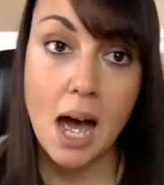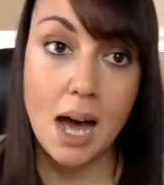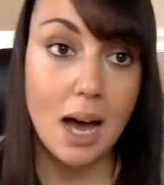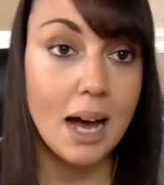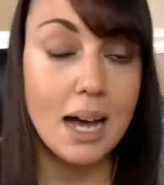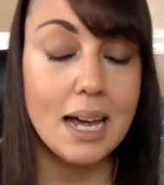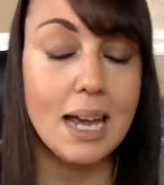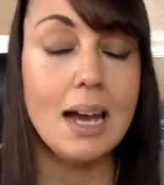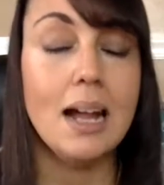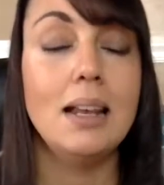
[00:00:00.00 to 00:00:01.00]

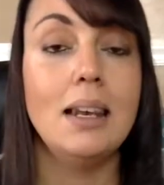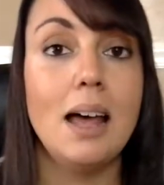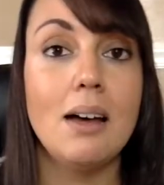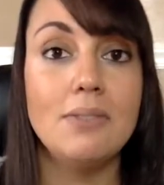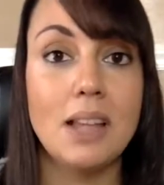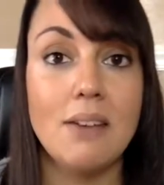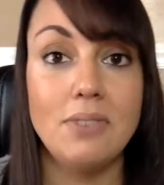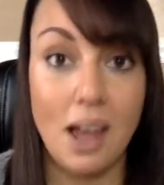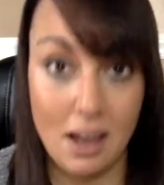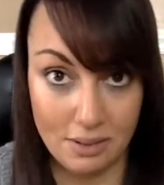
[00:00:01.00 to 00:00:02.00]
I love, love,
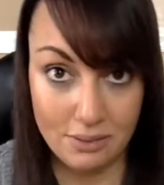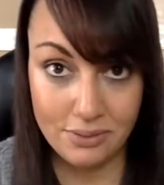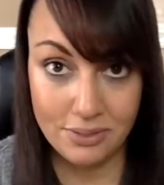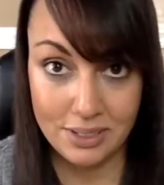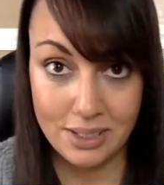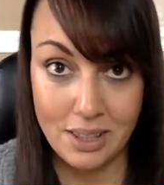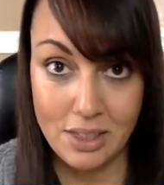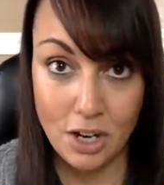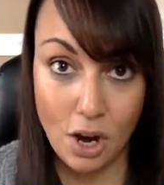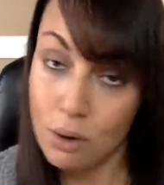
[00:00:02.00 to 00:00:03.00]
love
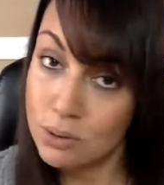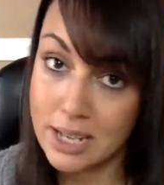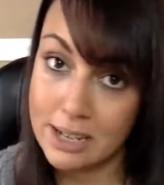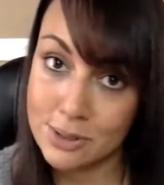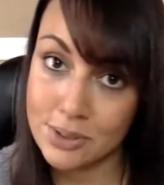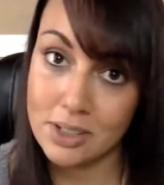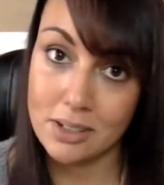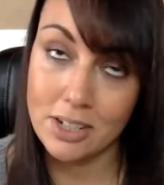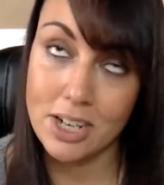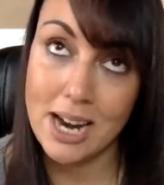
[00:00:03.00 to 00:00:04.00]
the CoScheduler